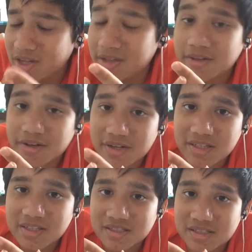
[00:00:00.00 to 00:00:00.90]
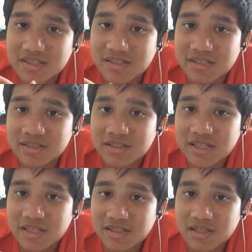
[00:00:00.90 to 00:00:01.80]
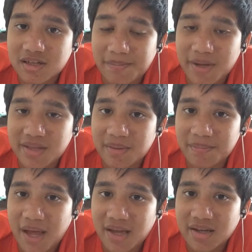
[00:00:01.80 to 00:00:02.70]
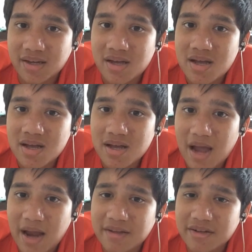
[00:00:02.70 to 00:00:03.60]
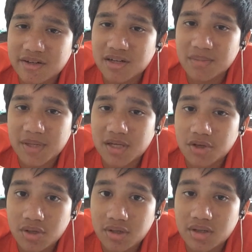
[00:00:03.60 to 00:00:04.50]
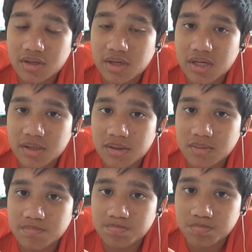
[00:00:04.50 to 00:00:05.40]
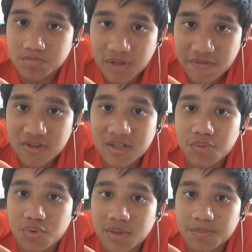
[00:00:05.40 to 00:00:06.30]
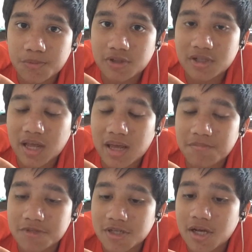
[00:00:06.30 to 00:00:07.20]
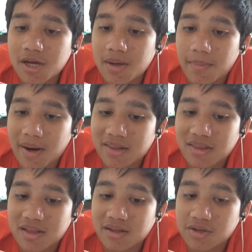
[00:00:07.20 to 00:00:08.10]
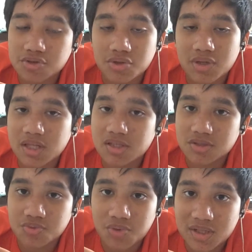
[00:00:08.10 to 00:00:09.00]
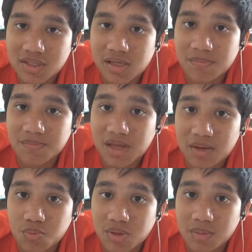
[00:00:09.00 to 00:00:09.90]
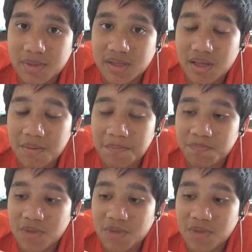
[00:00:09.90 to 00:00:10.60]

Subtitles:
their inconsistency is going to bite them back, and they're going to be good. They're going to definitely win important games, but I think there's only just one team that will beat them.